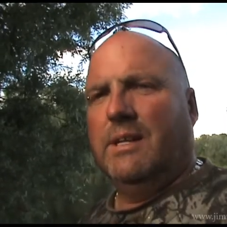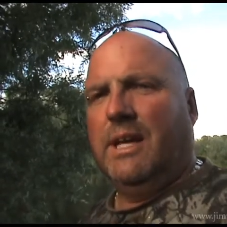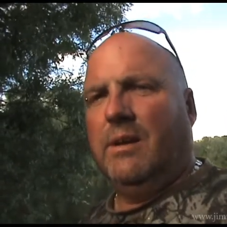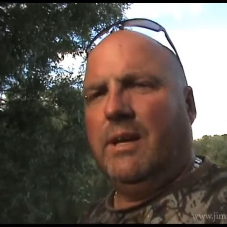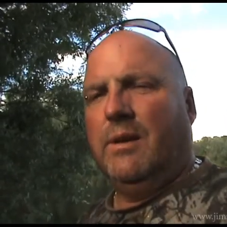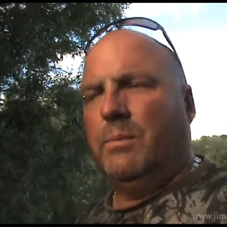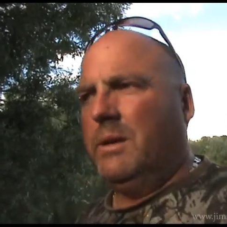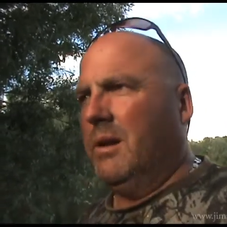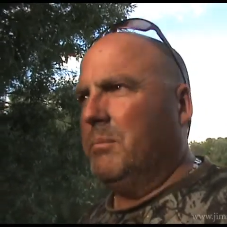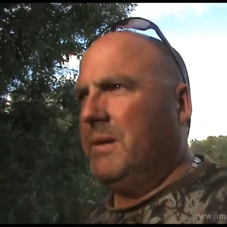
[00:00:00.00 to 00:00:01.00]
he'll be
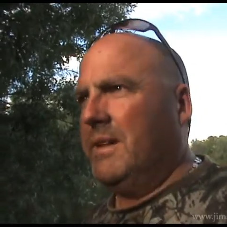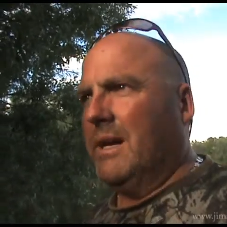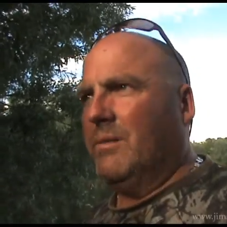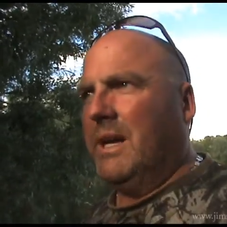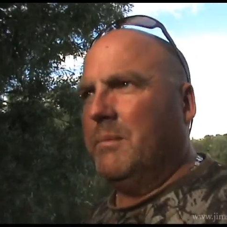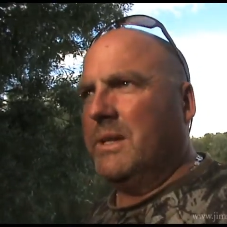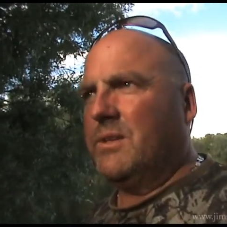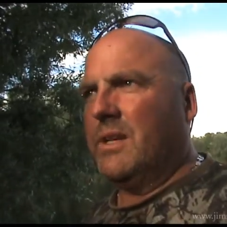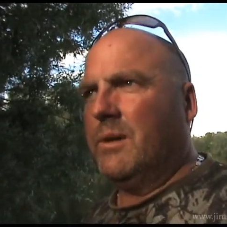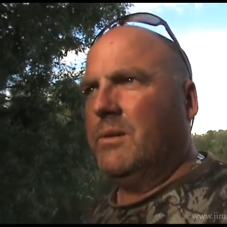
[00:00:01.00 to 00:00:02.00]
like bivvied up around me,
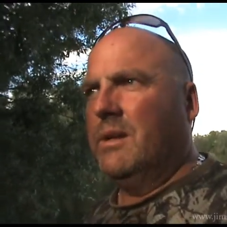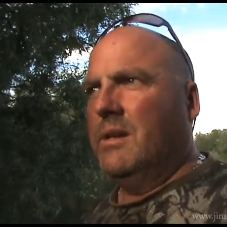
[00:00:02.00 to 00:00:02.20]
so